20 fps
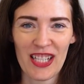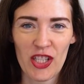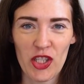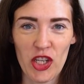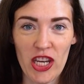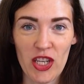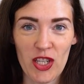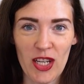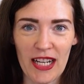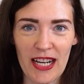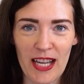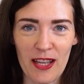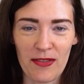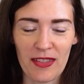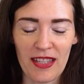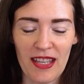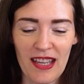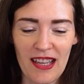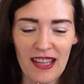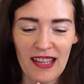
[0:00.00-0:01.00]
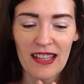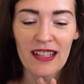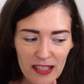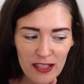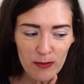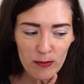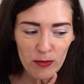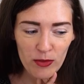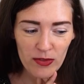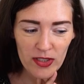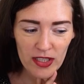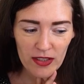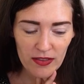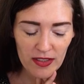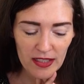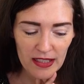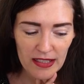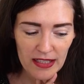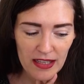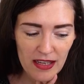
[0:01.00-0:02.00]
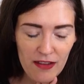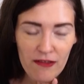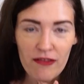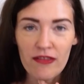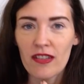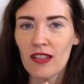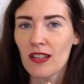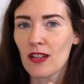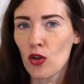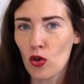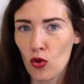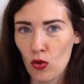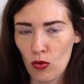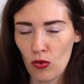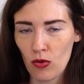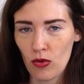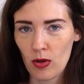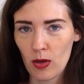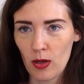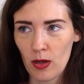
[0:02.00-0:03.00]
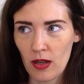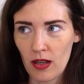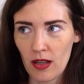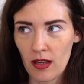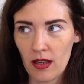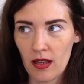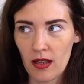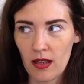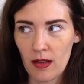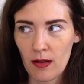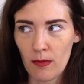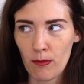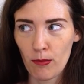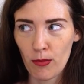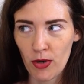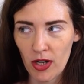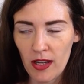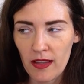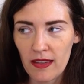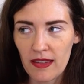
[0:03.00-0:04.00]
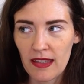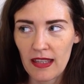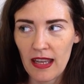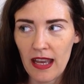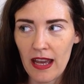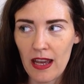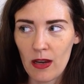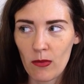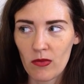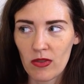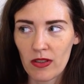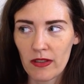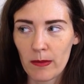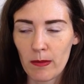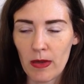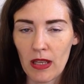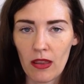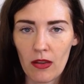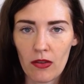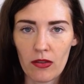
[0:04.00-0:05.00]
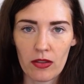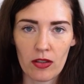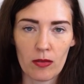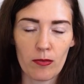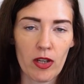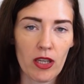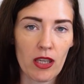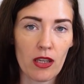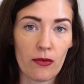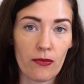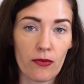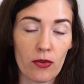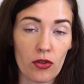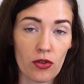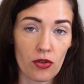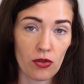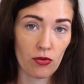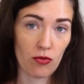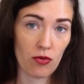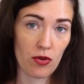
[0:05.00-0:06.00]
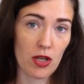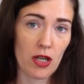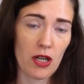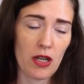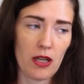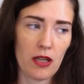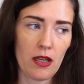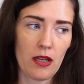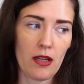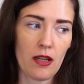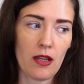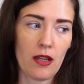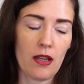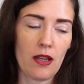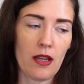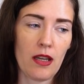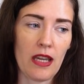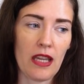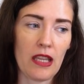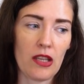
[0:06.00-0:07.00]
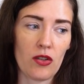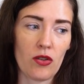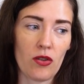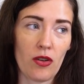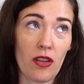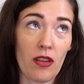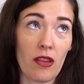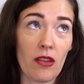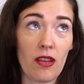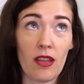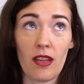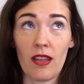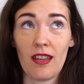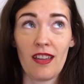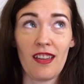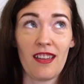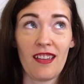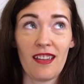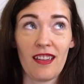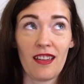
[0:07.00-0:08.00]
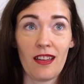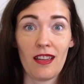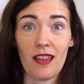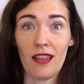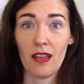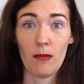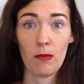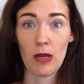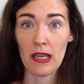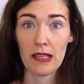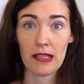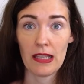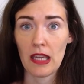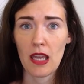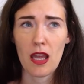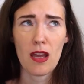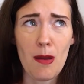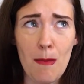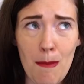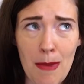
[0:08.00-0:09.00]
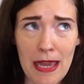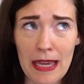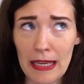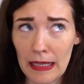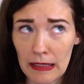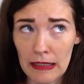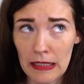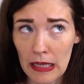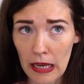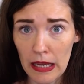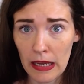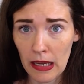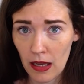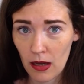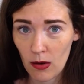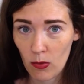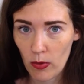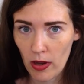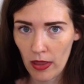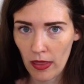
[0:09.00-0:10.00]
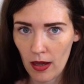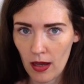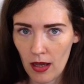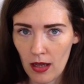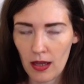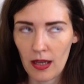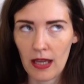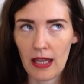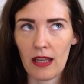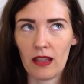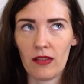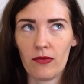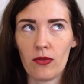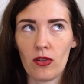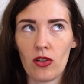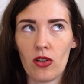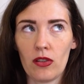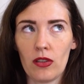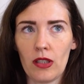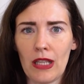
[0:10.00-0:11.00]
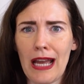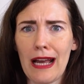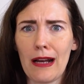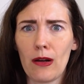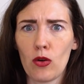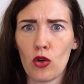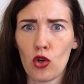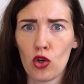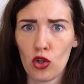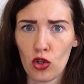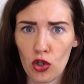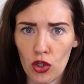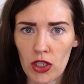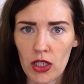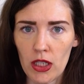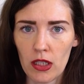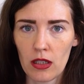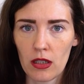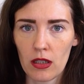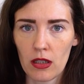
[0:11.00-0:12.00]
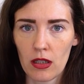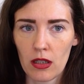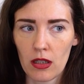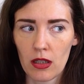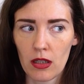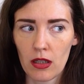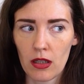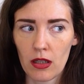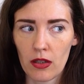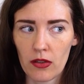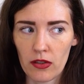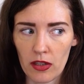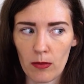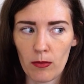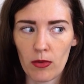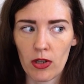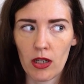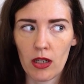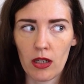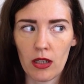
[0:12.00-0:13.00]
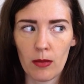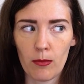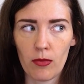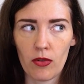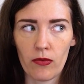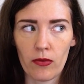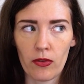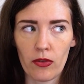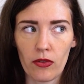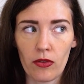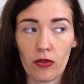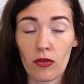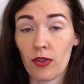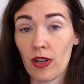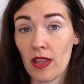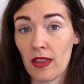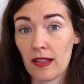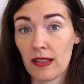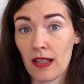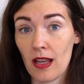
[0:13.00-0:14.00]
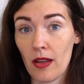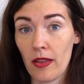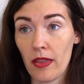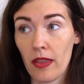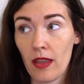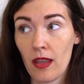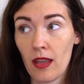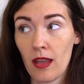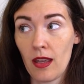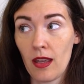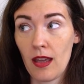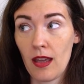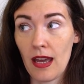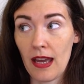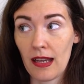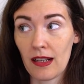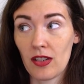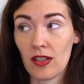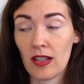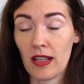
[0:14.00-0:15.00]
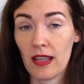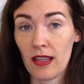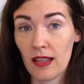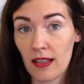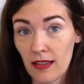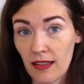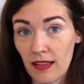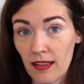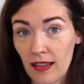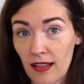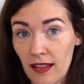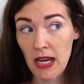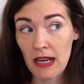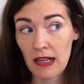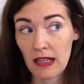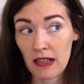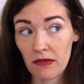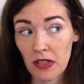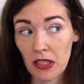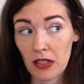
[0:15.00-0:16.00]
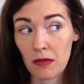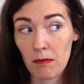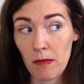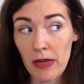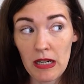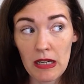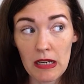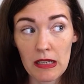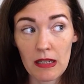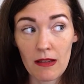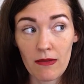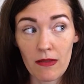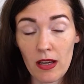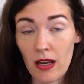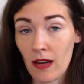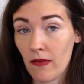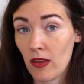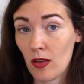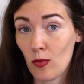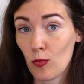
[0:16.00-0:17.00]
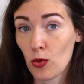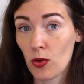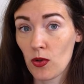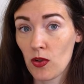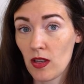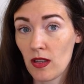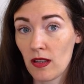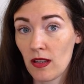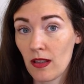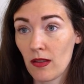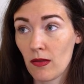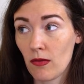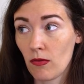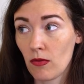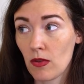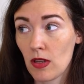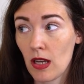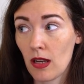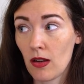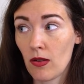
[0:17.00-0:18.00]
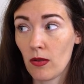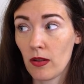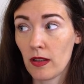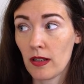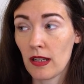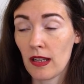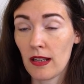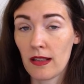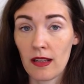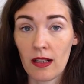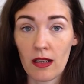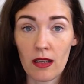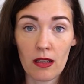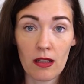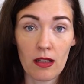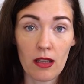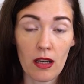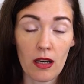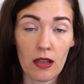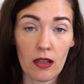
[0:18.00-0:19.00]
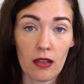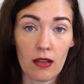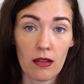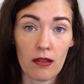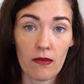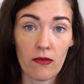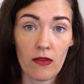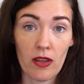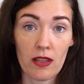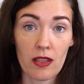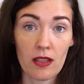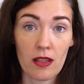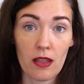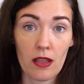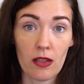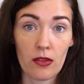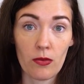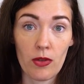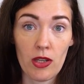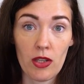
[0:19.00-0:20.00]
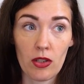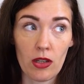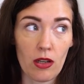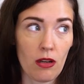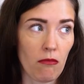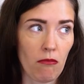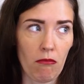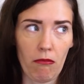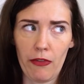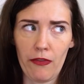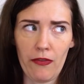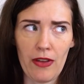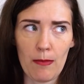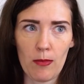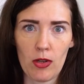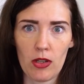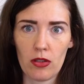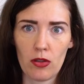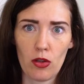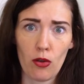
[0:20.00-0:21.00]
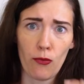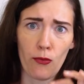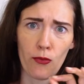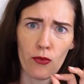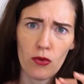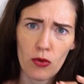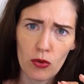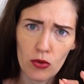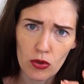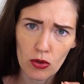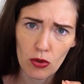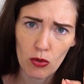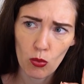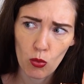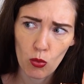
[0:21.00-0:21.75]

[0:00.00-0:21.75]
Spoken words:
changing lives. Is this move definitive? No. But I will spend the summer here for sure. Enjoy the amazing, amazing weather. I had forgotten how good summer in Provence or in the south actually is. Highly recommended if you have the opportunity to take holidays and visit this region. Fabulous. The food.